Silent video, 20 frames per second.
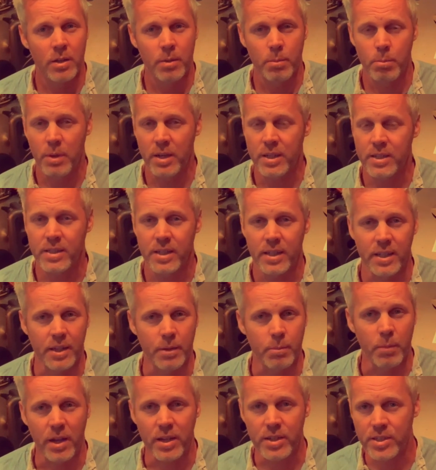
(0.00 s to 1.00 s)
mixing and
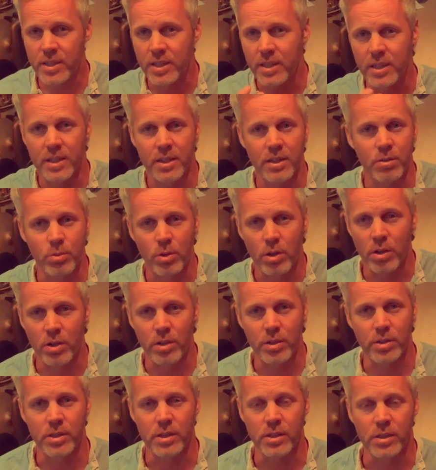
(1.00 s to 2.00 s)
matching it
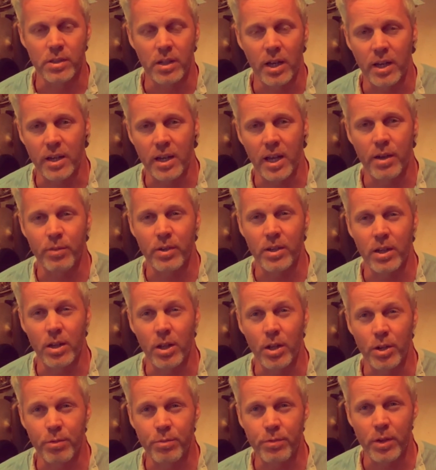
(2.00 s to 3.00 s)
around and having a
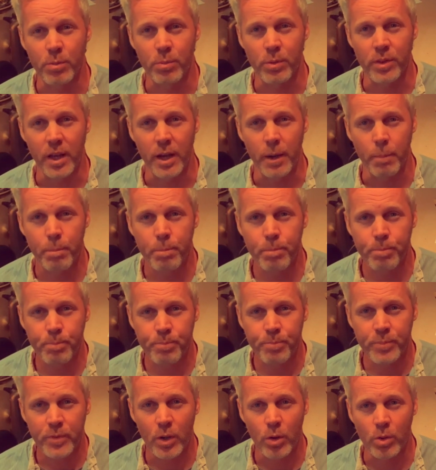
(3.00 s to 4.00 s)
lot of fun with that.
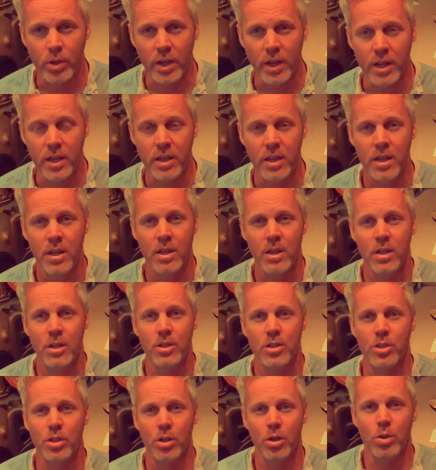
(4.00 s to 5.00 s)
Okay,
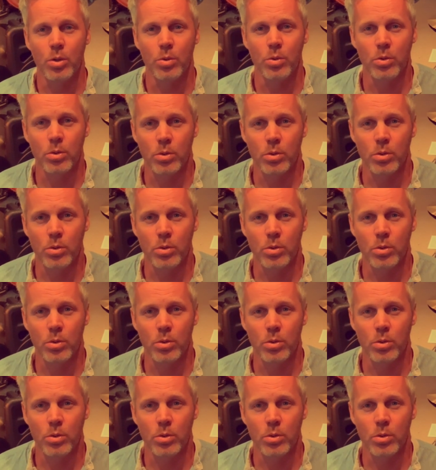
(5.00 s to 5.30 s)
so